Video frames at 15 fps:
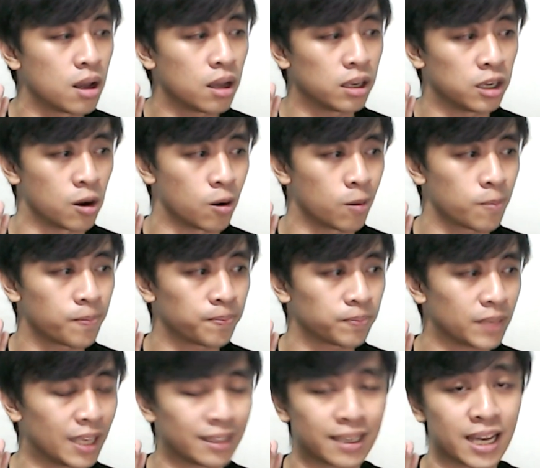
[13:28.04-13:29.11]
you know,
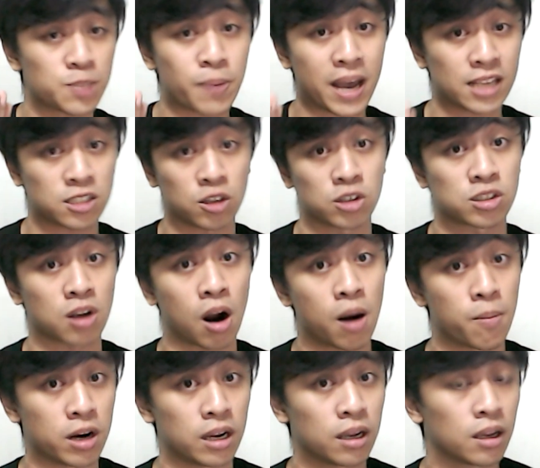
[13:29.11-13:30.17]
it gets past your
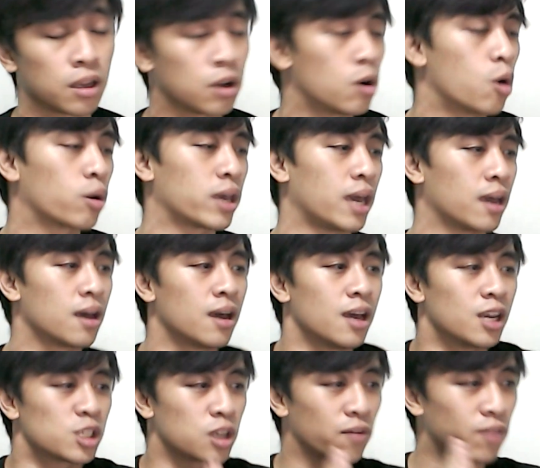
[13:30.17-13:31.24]
Skarmory. Okay,
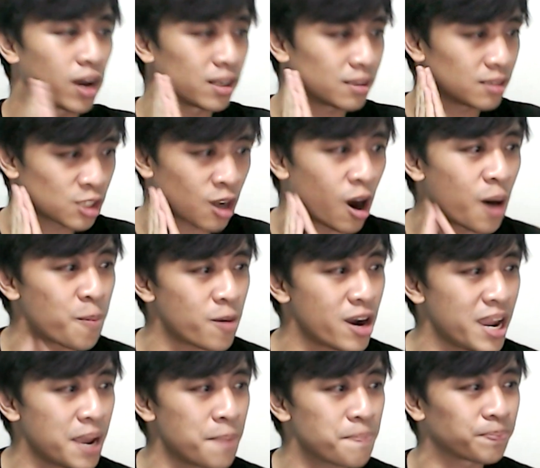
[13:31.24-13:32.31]
so I've got
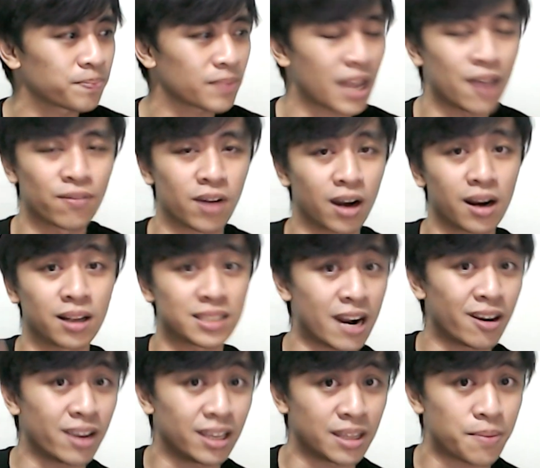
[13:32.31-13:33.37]
Skarmory, I've got
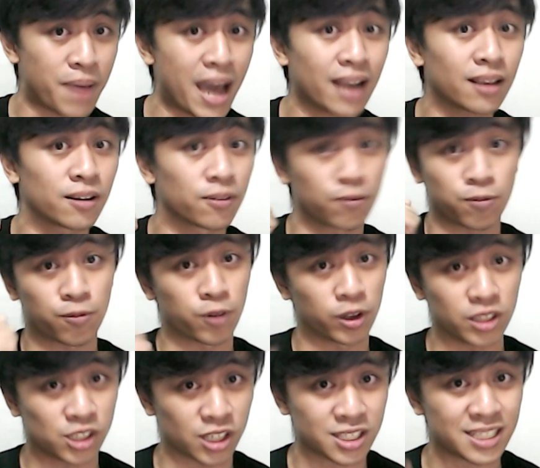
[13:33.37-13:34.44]
Altaria in the back for
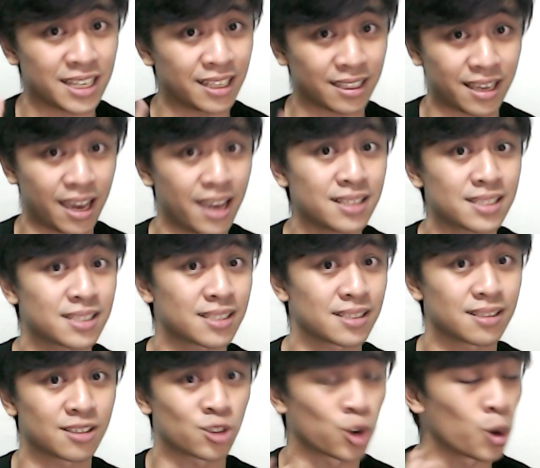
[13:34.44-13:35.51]
the just in case
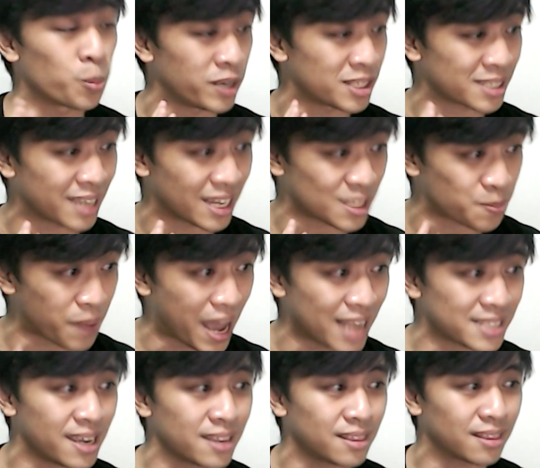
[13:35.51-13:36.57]
Tropius gets
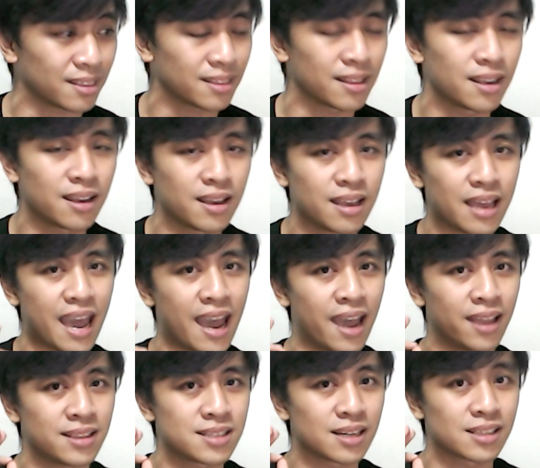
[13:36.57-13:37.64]
past it.
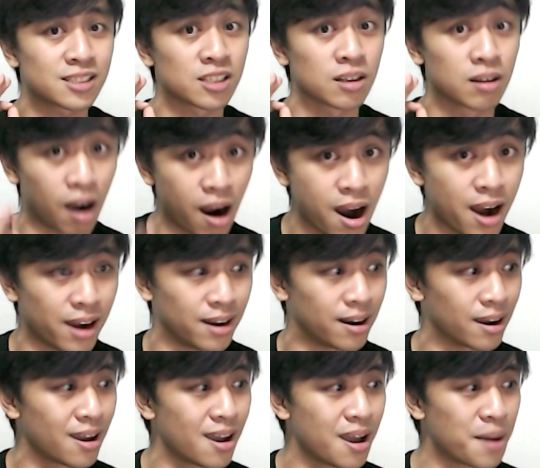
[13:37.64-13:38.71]
And to
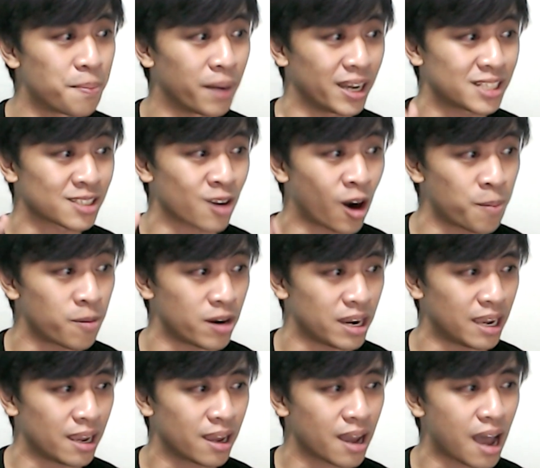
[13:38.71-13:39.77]
guard my
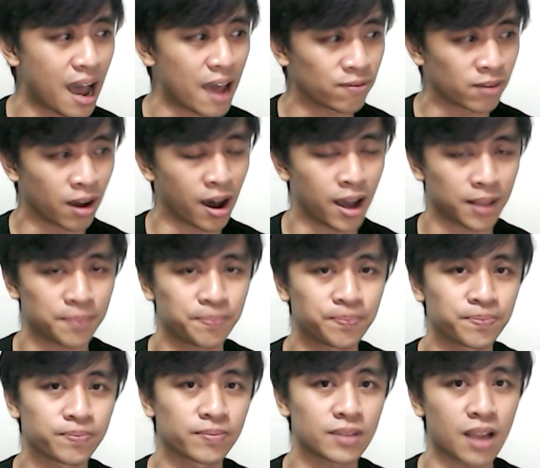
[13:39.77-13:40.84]
Skarmory, I've got
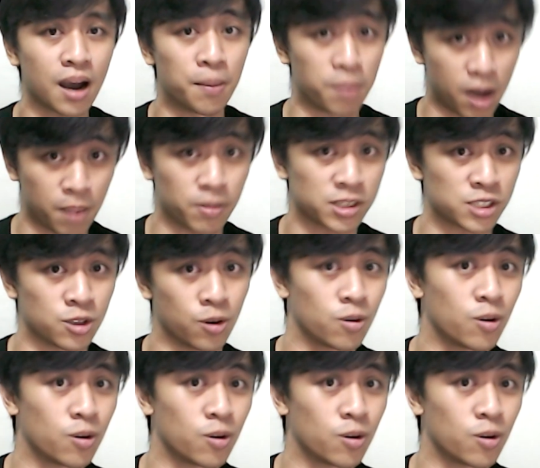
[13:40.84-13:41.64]
Abomasnow.